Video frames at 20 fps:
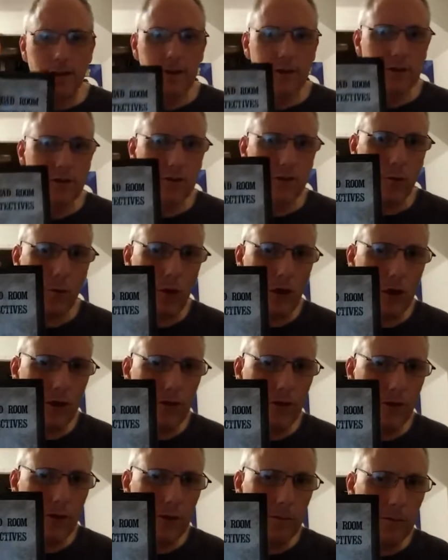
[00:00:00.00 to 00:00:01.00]
Squad
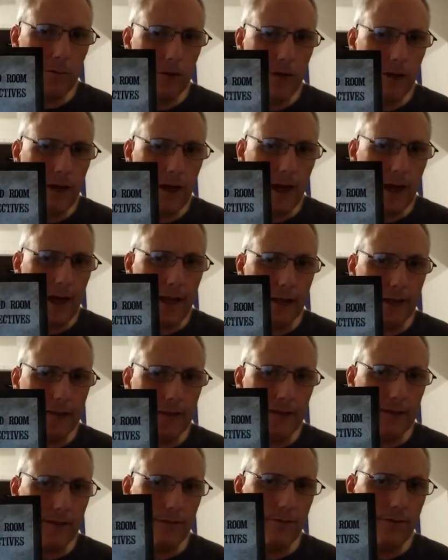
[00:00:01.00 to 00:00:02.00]
Room
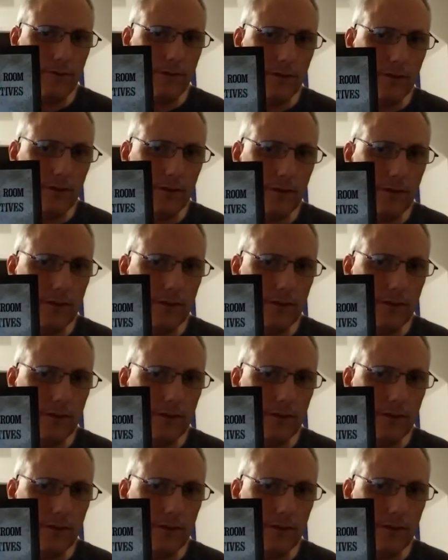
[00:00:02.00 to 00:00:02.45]
Detectives.